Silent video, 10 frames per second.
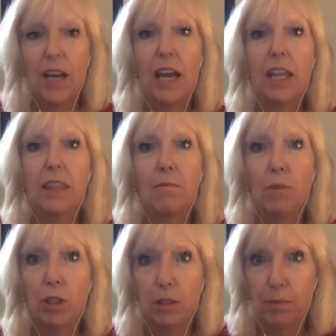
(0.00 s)
and the
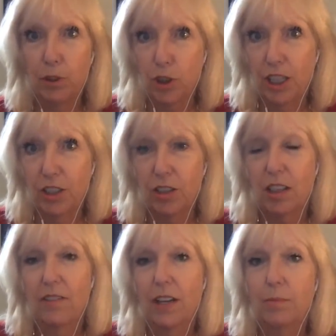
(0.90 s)
multiple changes
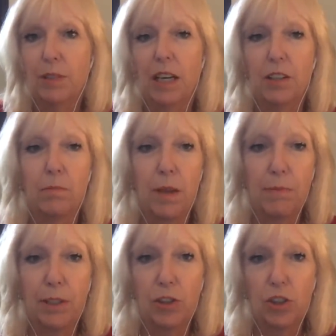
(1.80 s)
I've helped other
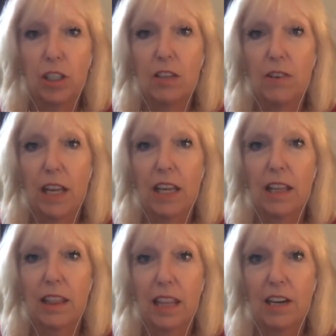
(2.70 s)
people achieve
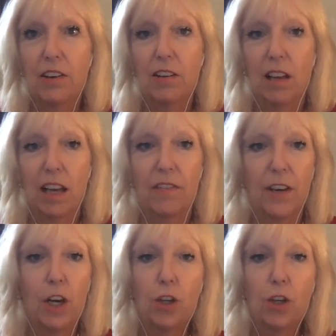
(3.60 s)
in their life.